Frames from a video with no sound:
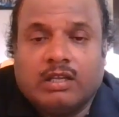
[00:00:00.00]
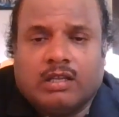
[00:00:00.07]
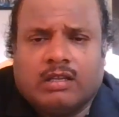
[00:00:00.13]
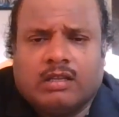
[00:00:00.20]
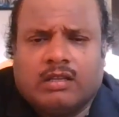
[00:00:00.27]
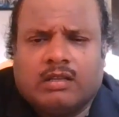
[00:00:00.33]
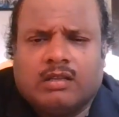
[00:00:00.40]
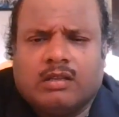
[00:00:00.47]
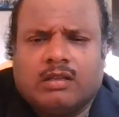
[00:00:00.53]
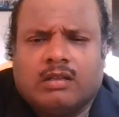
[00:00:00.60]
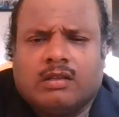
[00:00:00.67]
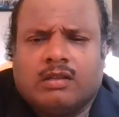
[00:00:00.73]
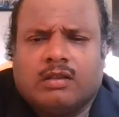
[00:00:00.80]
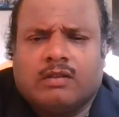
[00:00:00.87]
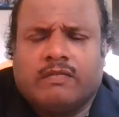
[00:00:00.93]

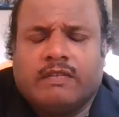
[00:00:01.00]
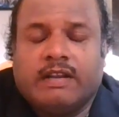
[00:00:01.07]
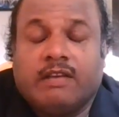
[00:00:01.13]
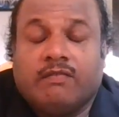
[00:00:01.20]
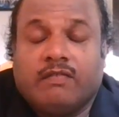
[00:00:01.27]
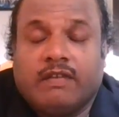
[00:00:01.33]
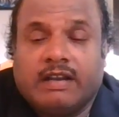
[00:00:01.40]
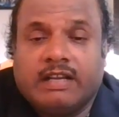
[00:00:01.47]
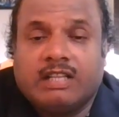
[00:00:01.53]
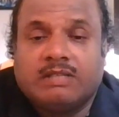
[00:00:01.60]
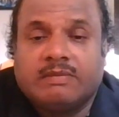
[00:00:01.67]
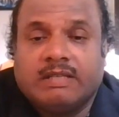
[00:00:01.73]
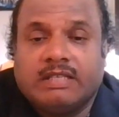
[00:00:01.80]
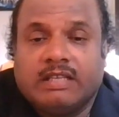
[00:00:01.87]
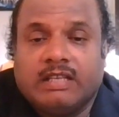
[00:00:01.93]

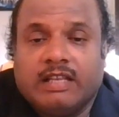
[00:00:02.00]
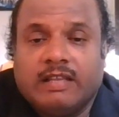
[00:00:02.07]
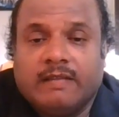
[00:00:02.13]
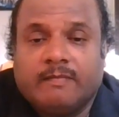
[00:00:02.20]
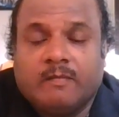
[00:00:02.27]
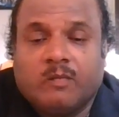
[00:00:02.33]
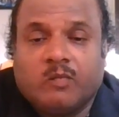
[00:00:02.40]
basically,